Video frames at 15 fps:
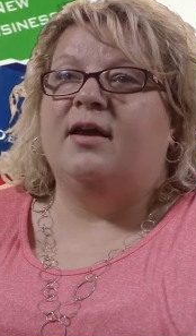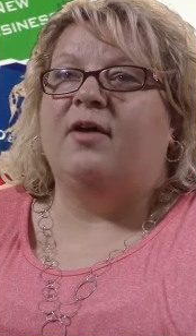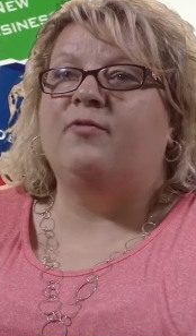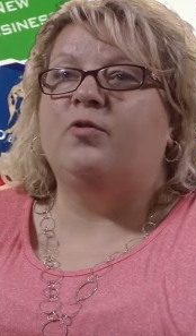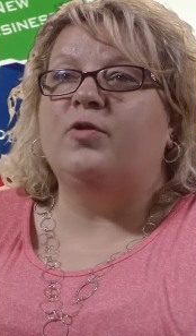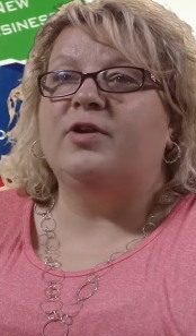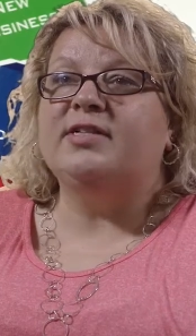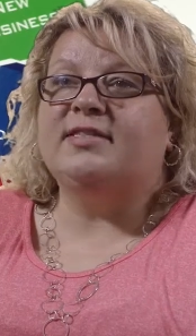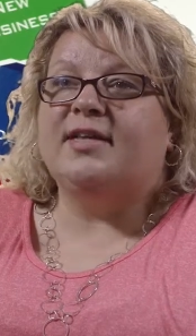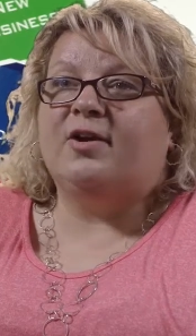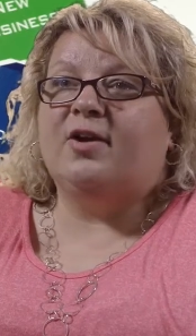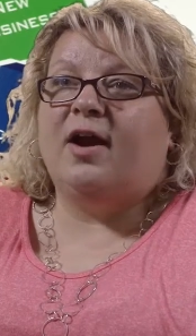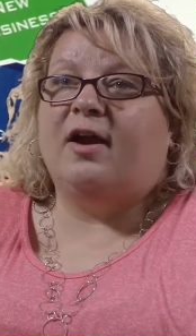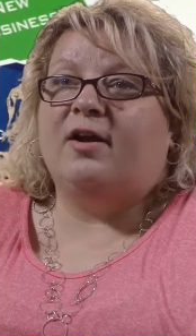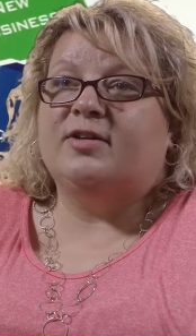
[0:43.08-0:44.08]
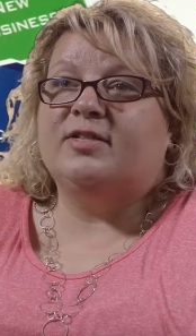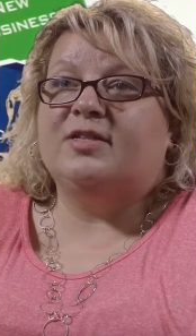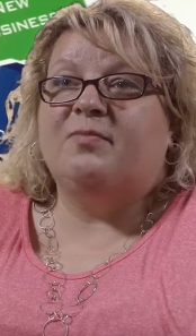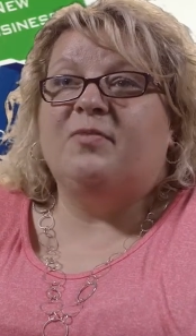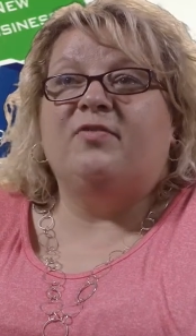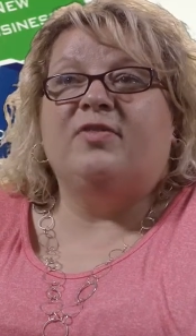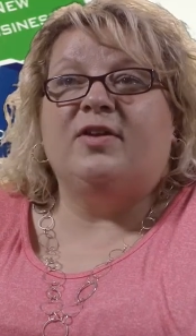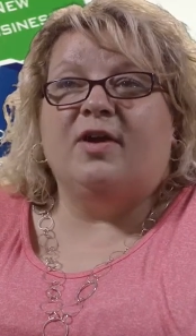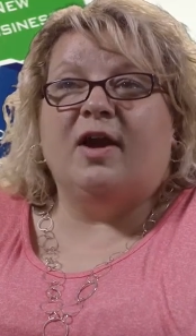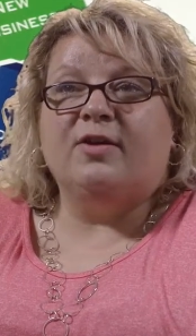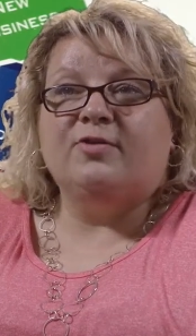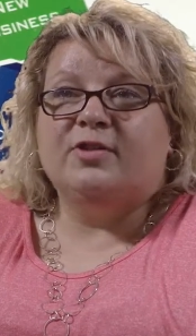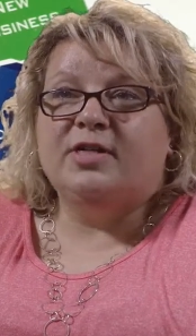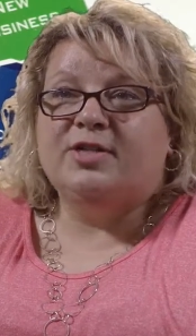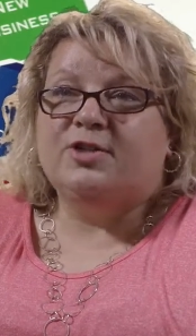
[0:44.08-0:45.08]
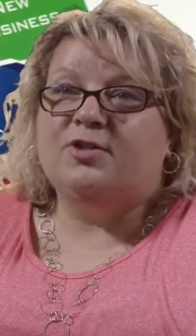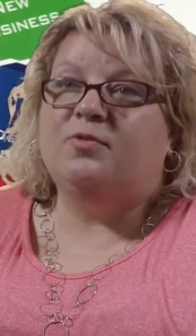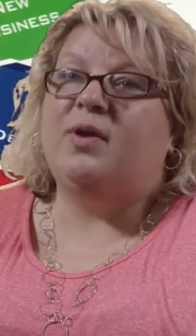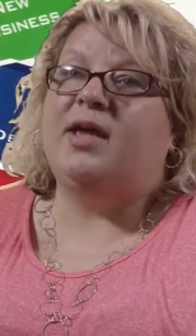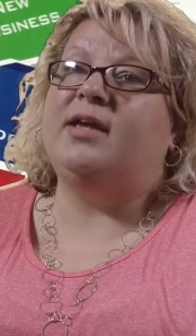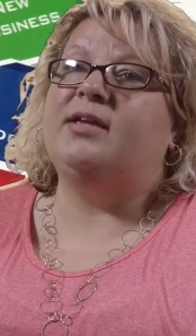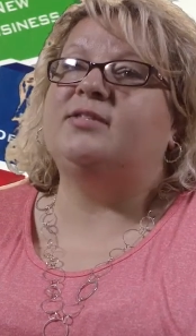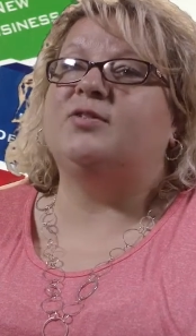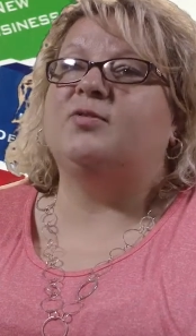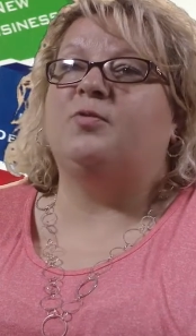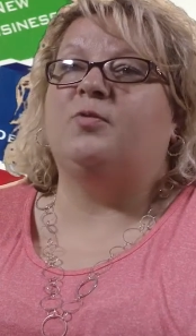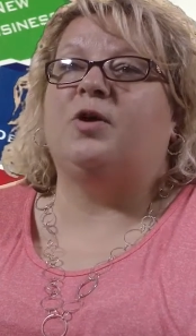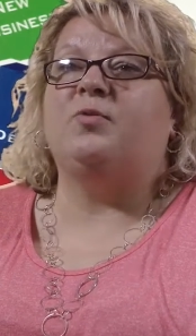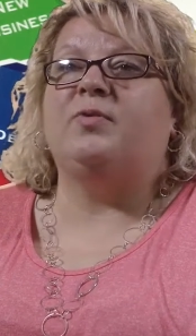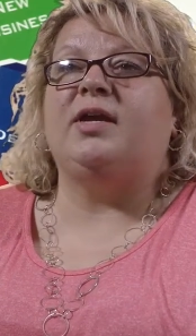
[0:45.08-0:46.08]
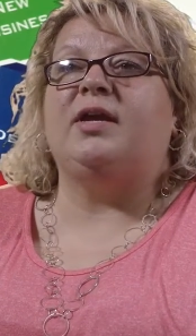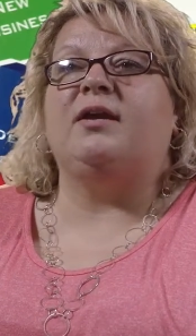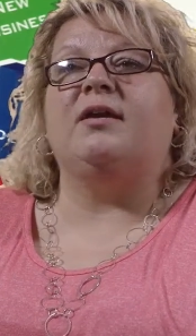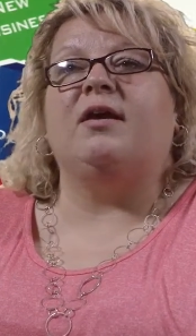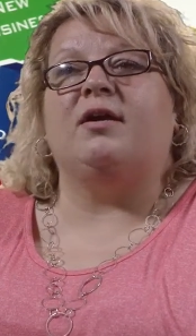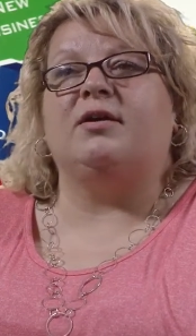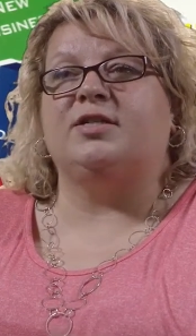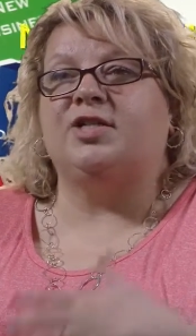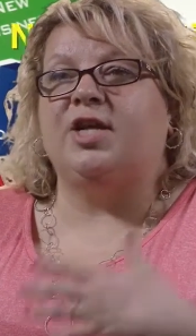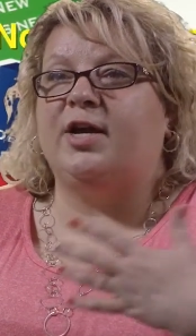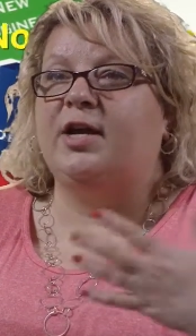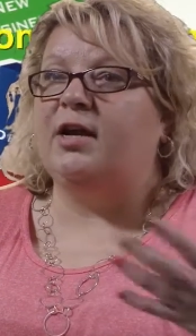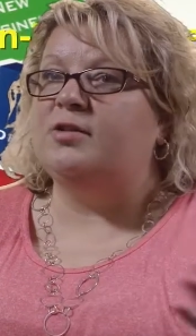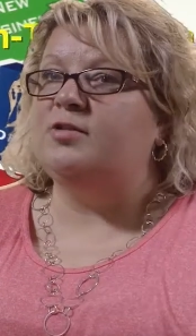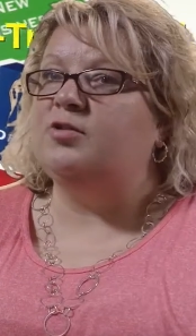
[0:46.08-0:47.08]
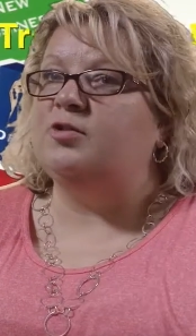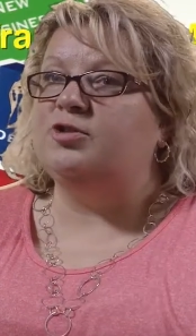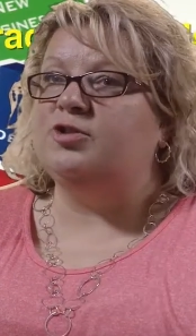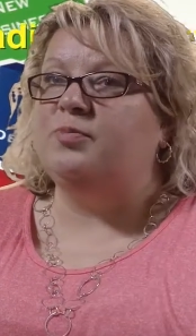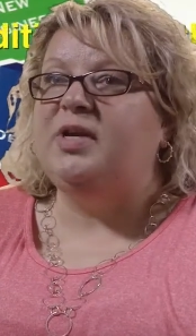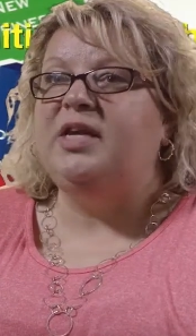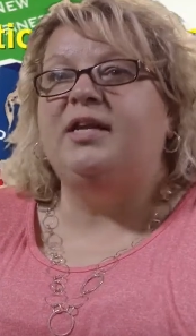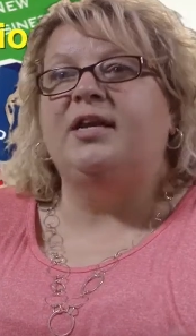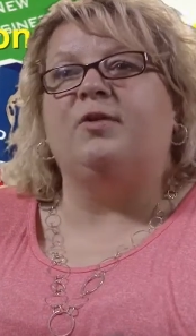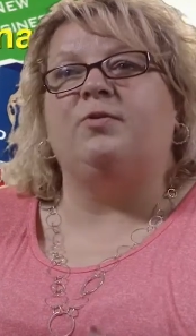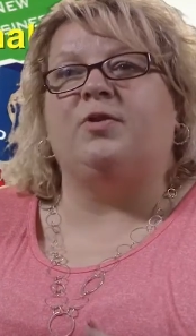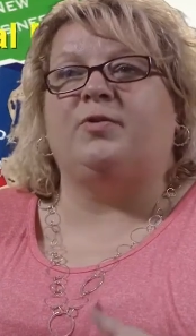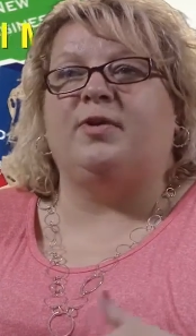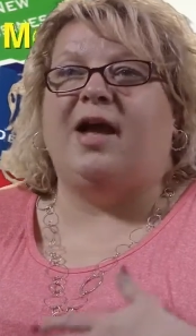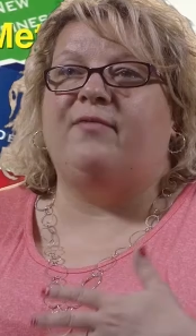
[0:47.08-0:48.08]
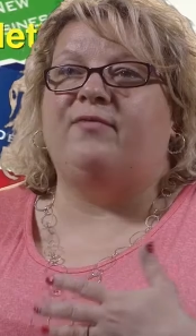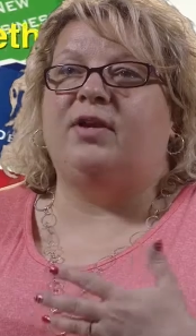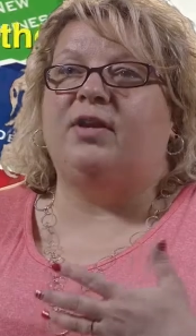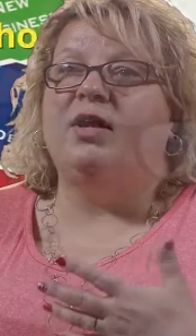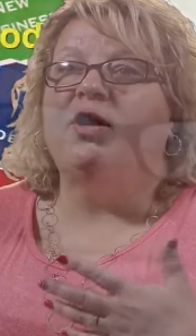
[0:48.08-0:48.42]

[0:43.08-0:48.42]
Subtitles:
Of course, there are some of the non-traditional ways where we are sharing on social media, where we're having